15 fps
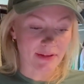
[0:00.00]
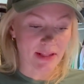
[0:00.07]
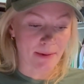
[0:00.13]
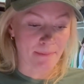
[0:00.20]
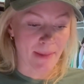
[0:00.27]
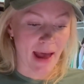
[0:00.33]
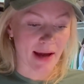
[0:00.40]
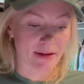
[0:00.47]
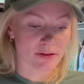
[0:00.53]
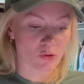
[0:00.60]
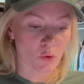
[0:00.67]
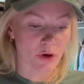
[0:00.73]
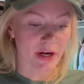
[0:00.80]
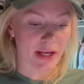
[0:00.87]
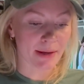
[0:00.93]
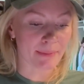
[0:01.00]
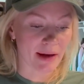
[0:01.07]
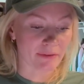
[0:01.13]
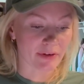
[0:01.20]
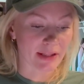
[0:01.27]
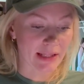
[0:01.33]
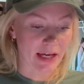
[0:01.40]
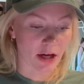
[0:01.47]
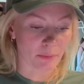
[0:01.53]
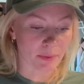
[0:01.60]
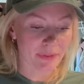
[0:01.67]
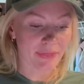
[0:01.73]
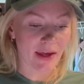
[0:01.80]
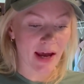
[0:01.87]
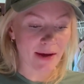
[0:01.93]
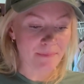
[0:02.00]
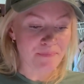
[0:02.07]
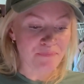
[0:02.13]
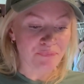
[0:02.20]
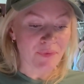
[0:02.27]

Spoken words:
them backstory might really help with that.